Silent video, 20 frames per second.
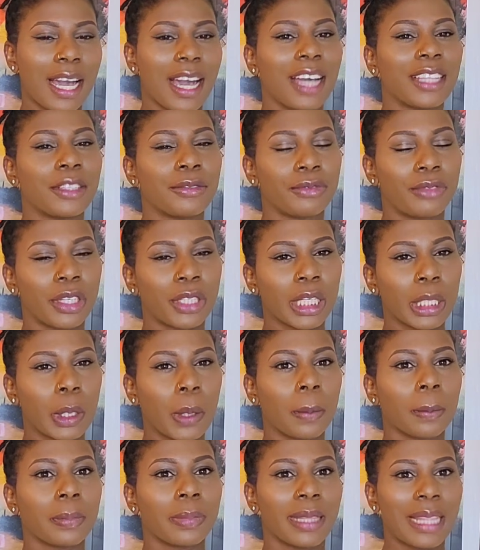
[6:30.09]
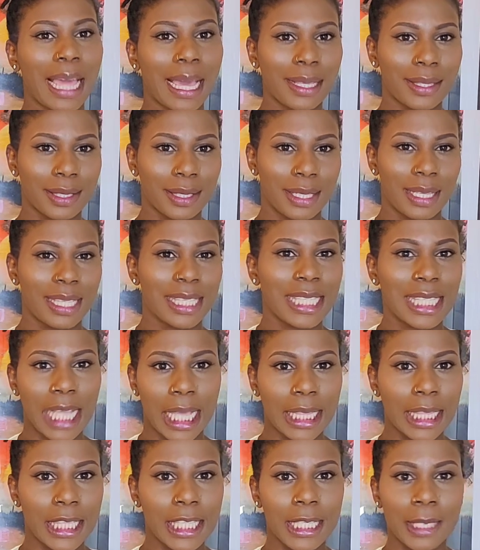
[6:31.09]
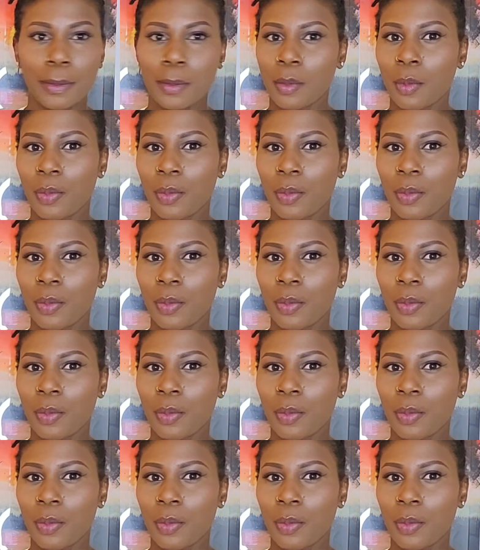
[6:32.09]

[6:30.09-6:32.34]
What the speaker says: and a very complex scent.